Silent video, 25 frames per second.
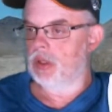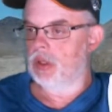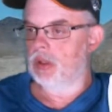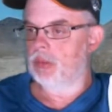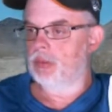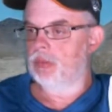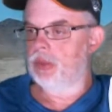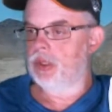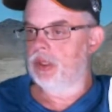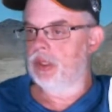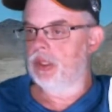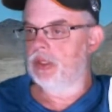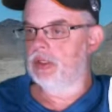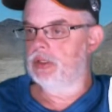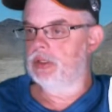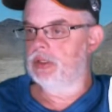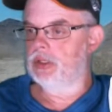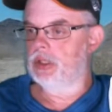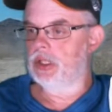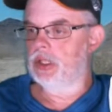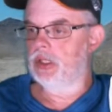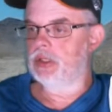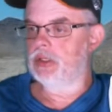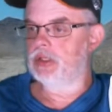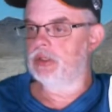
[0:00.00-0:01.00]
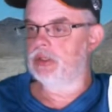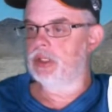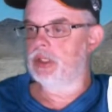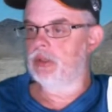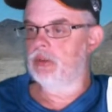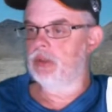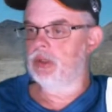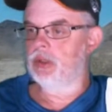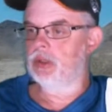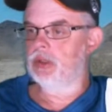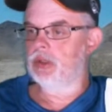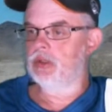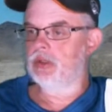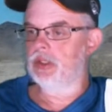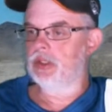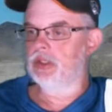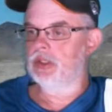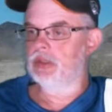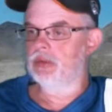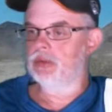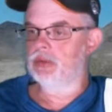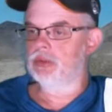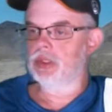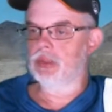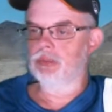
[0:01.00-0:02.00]
Oh, I didn't get to see what
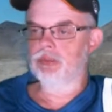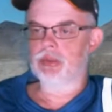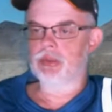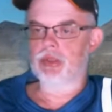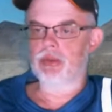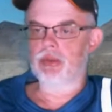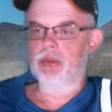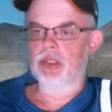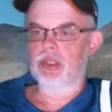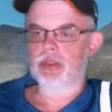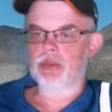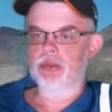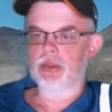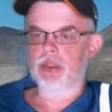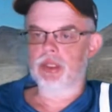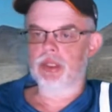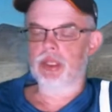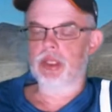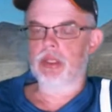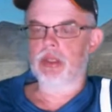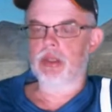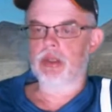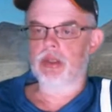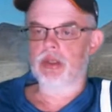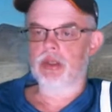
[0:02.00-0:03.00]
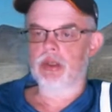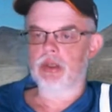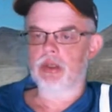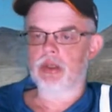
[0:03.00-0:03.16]
Lucretia was up to yesterday.